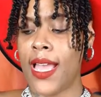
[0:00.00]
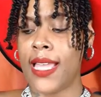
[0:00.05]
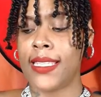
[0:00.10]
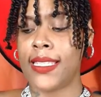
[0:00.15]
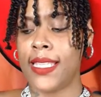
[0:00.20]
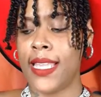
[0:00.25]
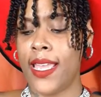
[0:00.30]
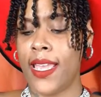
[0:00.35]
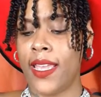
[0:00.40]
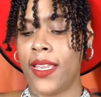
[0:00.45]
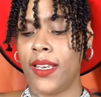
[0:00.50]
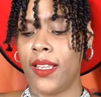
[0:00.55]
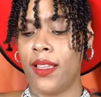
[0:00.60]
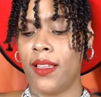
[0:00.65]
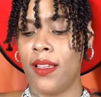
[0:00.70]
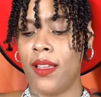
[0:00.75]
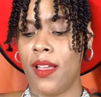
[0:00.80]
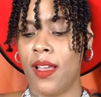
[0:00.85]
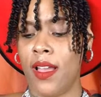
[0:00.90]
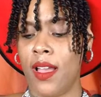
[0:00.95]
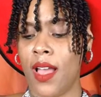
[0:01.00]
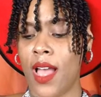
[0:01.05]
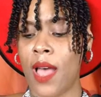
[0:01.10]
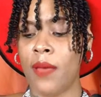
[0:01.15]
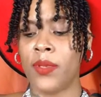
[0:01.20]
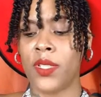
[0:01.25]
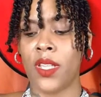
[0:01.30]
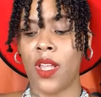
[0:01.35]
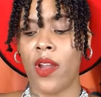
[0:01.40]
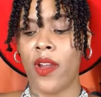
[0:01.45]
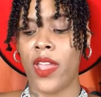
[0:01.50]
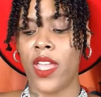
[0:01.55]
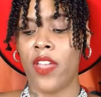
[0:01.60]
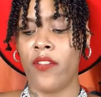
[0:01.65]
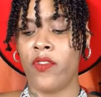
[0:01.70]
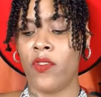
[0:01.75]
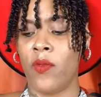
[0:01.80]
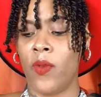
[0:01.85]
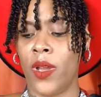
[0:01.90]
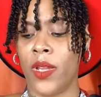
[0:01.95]
I said, "I'm sorry,
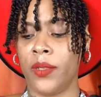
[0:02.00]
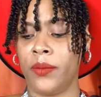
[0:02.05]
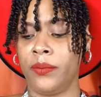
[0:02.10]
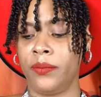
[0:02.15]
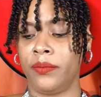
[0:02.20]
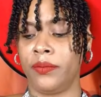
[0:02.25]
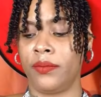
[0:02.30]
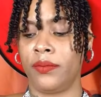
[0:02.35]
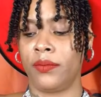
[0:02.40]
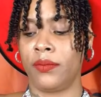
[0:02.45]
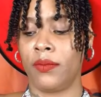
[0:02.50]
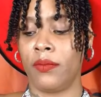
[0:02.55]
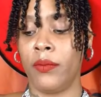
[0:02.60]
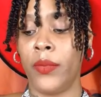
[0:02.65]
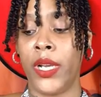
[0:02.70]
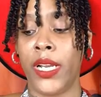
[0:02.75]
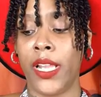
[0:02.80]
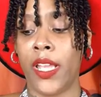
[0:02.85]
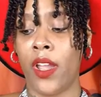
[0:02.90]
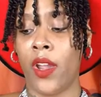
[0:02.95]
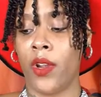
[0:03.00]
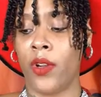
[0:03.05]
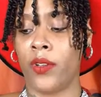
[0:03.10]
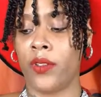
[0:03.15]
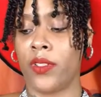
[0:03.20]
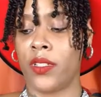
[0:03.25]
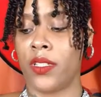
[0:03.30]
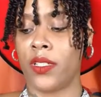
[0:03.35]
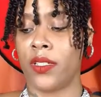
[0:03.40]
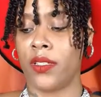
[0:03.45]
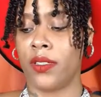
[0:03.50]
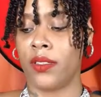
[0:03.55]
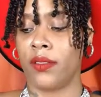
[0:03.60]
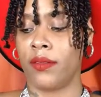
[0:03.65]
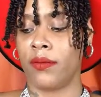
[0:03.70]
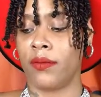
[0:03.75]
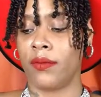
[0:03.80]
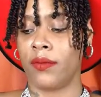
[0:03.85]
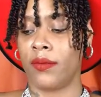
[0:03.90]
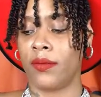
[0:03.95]
everyone, but it hurts.
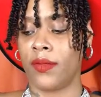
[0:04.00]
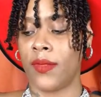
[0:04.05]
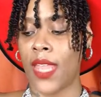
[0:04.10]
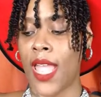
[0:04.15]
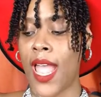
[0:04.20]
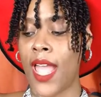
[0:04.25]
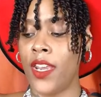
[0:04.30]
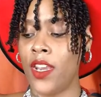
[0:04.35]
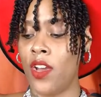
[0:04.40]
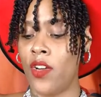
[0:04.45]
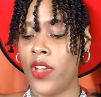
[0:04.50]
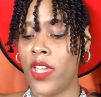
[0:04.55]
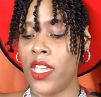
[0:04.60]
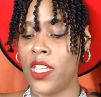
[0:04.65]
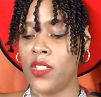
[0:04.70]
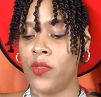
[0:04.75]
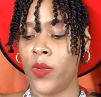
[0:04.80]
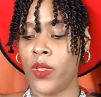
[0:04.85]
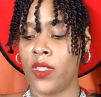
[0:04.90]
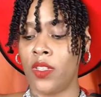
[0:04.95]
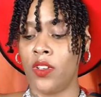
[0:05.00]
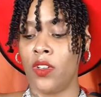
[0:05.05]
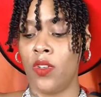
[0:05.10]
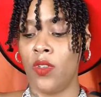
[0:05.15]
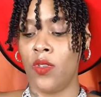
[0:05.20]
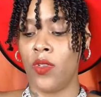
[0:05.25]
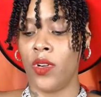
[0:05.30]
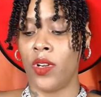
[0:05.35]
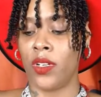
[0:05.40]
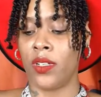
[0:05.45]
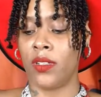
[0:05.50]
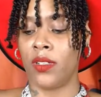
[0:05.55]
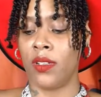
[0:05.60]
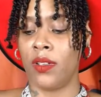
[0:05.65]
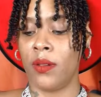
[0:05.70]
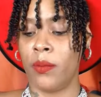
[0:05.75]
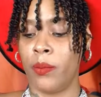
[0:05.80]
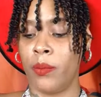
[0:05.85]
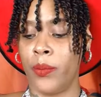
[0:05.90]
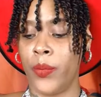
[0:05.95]
I know he is with the Lord,
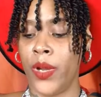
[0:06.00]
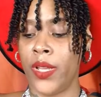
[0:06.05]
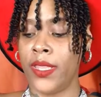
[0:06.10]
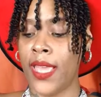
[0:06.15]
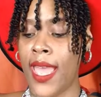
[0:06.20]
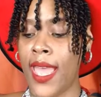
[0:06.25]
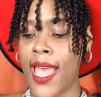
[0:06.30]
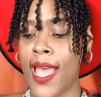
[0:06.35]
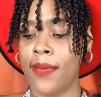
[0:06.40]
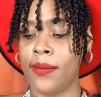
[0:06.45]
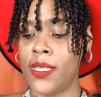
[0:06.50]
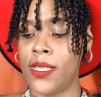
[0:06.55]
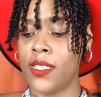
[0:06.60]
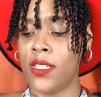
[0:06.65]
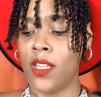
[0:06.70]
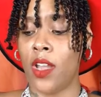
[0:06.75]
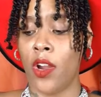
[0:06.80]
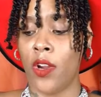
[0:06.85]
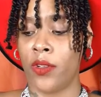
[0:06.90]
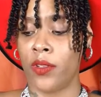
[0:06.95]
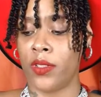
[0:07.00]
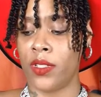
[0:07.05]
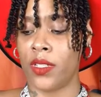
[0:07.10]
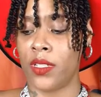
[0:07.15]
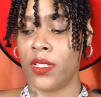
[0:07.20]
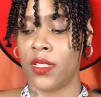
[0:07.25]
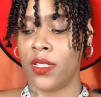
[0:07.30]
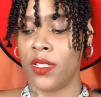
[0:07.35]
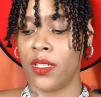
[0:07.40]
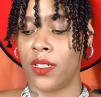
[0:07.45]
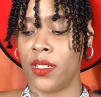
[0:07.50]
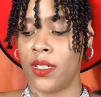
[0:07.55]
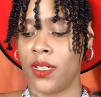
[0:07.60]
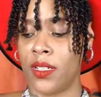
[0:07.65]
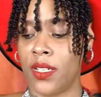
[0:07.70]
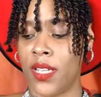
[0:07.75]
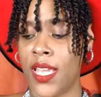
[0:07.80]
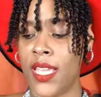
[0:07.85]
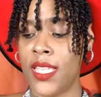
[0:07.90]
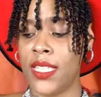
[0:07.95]
but the absence hurts.
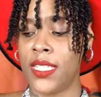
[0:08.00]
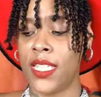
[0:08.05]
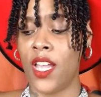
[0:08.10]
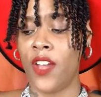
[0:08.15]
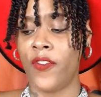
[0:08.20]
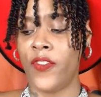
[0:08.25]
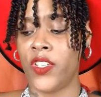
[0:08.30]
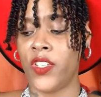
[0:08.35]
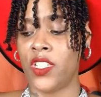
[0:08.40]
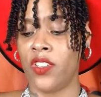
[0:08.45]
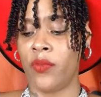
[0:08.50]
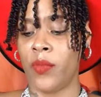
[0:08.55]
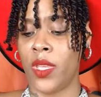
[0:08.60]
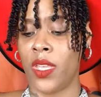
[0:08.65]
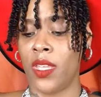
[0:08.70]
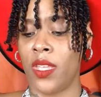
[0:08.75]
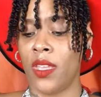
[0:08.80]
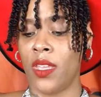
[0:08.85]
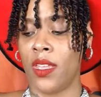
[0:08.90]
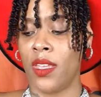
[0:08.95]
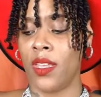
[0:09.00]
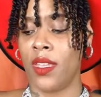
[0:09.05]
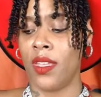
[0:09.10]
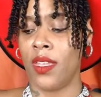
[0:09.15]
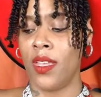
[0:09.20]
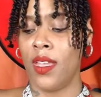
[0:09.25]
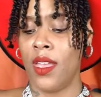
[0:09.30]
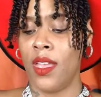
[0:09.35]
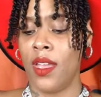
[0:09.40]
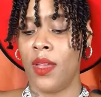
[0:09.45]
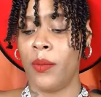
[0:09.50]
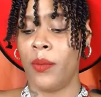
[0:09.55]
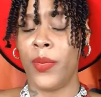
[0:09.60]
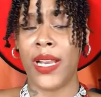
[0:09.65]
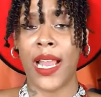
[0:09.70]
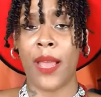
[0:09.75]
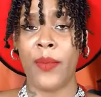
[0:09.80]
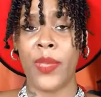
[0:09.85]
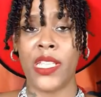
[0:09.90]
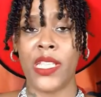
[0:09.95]
It's selfish of me,
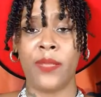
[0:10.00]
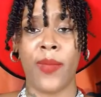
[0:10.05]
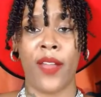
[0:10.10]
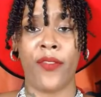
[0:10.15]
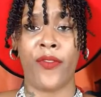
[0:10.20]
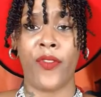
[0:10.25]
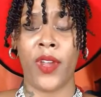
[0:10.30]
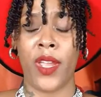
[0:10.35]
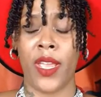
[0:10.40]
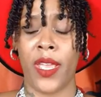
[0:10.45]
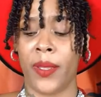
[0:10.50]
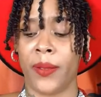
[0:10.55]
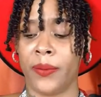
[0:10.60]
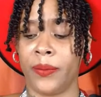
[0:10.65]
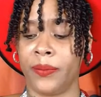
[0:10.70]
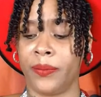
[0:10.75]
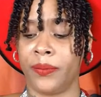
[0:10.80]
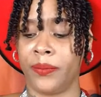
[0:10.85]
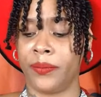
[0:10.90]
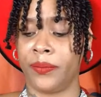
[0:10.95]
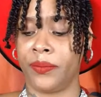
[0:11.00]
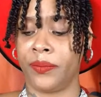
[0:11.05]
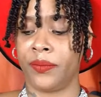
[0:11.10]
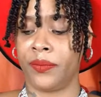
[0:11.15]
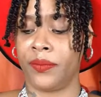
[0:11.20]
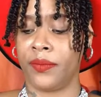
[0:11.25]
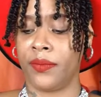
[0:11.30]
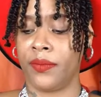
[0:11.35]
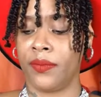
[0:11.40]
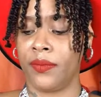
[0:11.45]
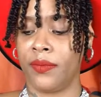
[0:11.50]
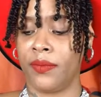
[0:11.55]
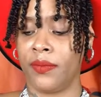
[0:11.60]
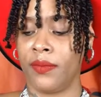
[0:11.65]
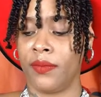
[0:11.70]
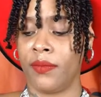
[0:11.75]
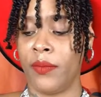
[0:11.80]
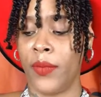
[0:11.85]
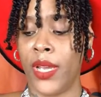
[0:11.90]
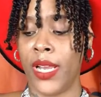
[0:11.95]
but I miss my friend.
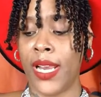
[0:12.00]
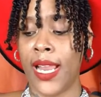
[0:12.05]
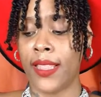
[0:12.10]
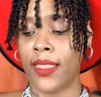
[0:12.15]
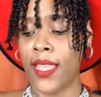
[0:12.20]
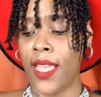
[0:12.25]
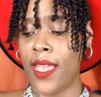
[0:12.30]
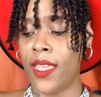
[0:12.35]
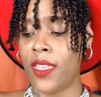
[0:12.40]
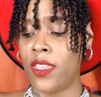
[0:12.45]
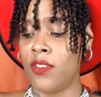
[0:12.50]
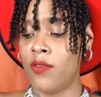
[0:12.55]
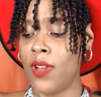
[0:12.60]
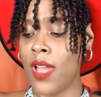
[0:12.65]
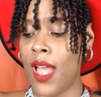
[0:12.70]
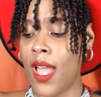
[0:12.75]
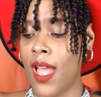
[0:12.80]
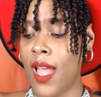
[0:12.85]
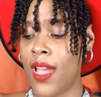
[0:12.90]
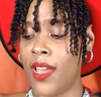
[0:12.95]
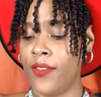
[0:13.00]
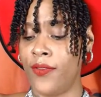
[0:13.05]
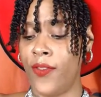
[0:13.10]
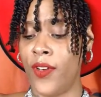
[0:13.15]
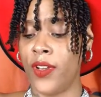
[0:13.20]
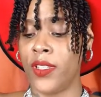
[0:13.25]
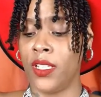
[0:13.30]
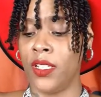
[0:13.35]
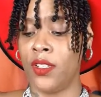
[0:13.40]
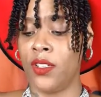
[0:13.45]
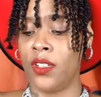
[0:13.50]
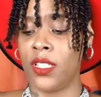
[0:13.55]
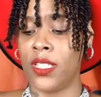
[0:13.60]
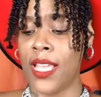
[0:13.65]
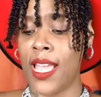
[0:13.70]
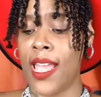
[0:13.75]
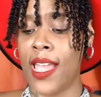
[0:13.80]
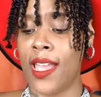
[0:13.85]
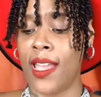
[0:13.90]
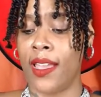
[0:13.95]
But I thank you, God, for the little
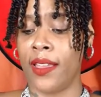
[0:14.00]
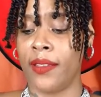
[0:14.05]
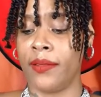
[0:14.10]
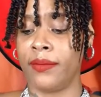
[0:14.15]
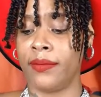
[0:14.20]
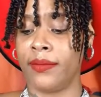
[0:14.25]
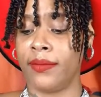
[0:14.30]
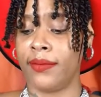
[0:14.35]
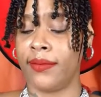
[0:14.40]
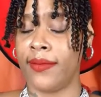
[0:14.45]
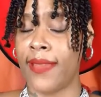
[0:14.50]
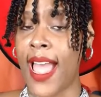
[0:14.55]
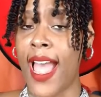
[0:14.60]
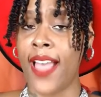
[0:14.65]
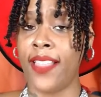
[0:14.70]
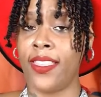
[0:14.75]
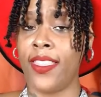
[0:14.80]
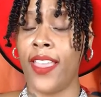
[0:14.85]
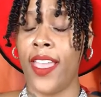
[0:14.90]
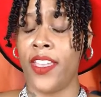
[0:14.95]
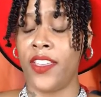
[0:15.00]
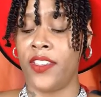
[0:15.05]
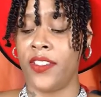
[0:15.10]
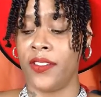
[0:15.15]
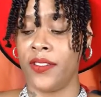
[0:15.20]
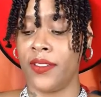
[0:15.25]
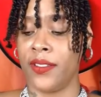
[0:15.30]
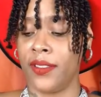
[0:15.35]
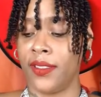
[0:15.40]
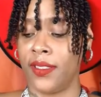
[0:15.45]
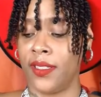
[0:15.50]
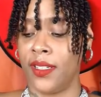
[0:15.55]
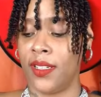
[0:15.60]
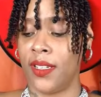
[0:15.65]
time. I thank you.